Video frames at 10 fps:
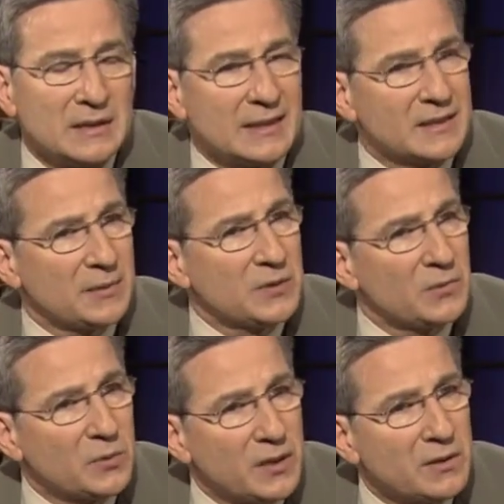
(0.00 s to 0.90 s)
except
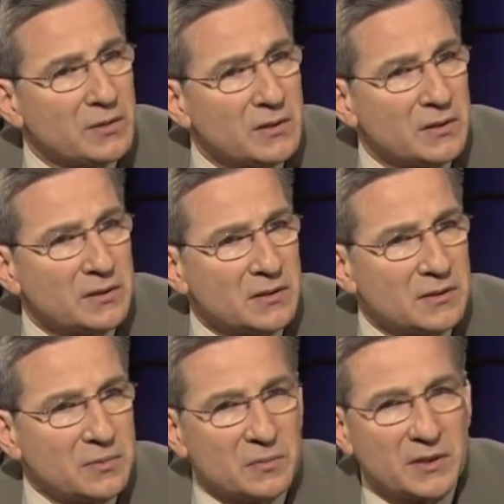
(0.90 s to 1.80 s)
in rare
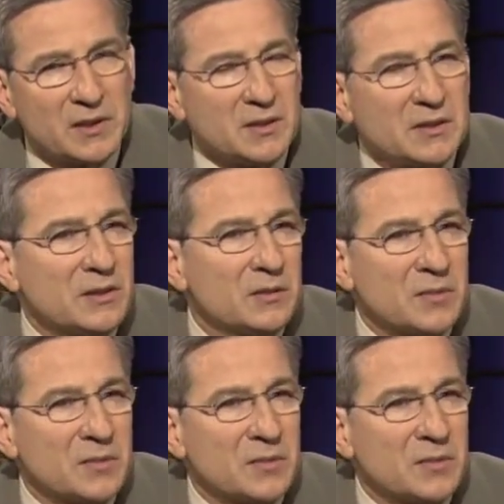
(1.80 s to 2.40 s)
instances when we get a single